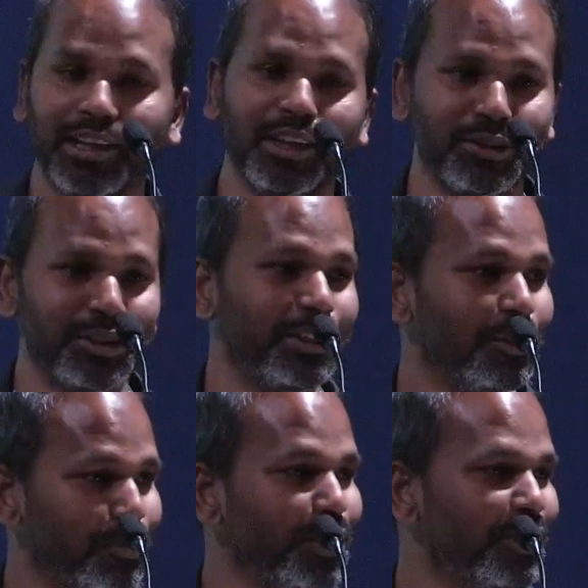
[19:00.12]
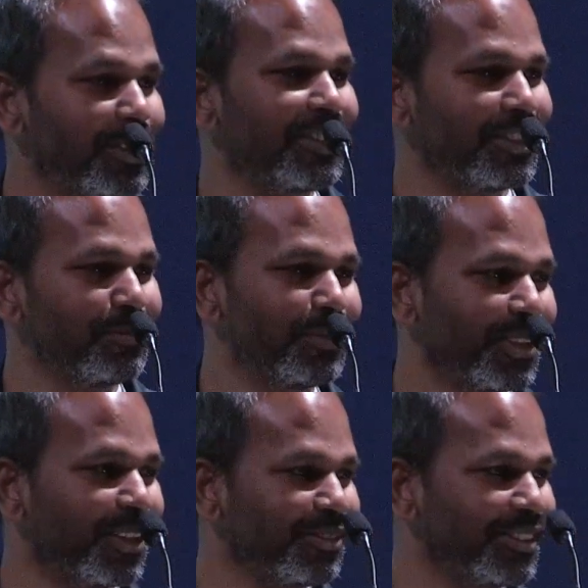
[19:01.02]
like to see repeated
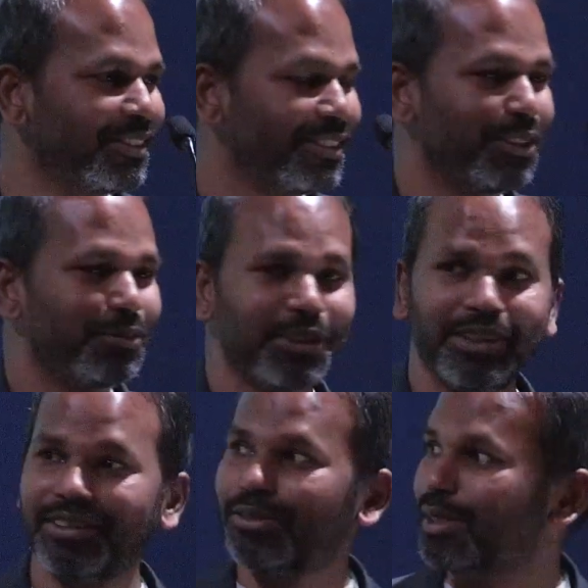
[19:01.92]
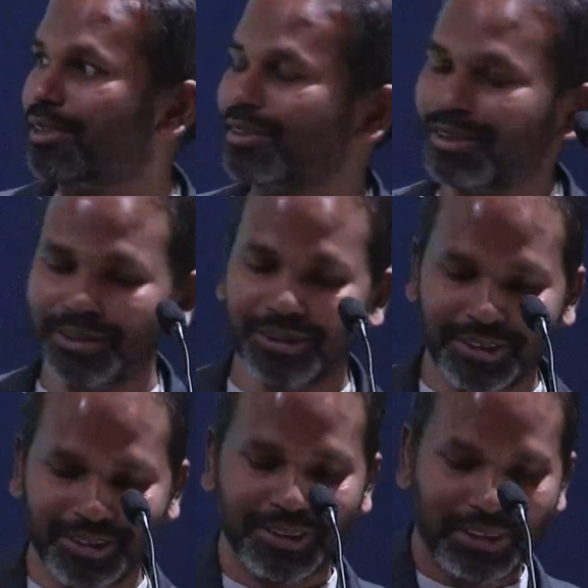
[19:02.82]
more often. So if you have questions on
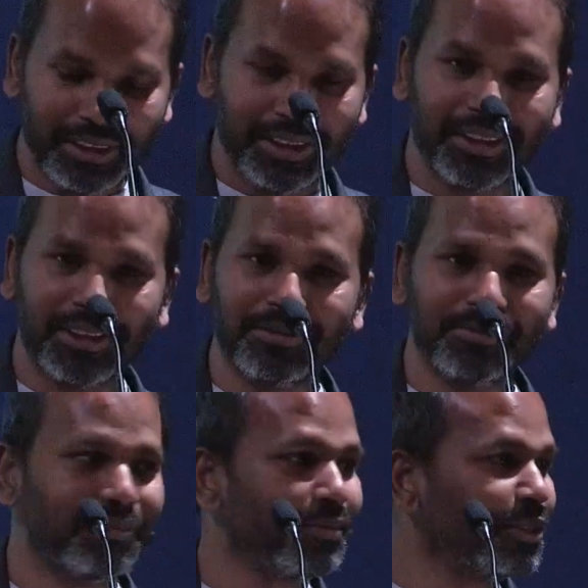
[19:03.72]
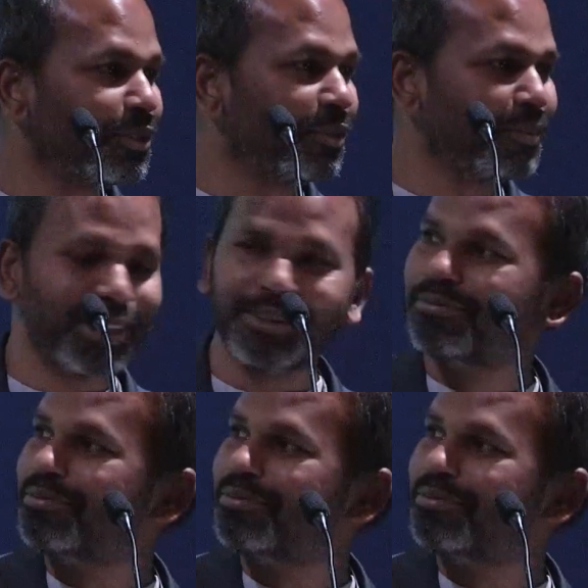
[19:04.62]
this, please do come by.